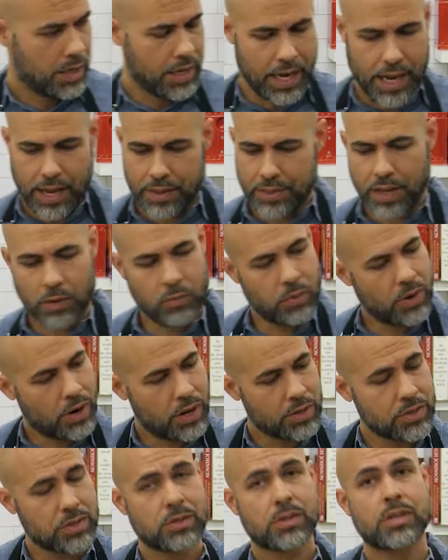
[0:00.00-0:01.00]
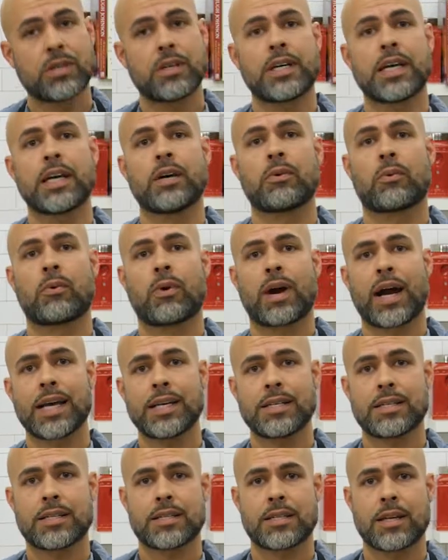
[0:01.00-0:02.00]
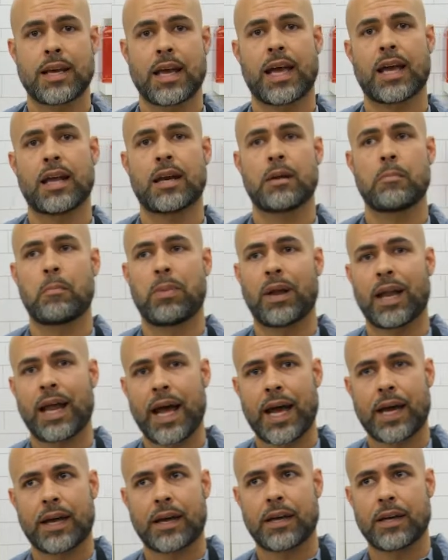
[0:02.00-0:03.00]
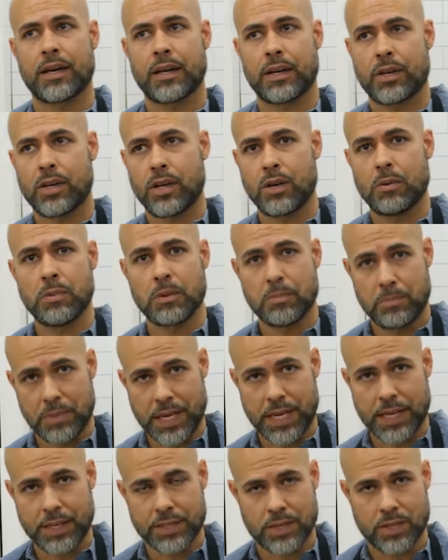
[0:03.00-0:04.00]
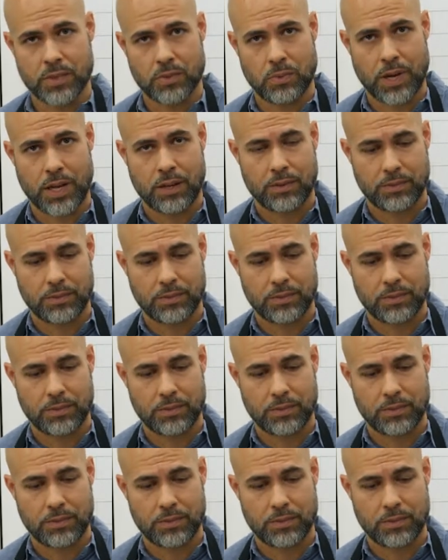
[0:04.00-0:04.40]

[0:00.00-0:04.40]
And then we're also cooking rice and black Cuban beans as well.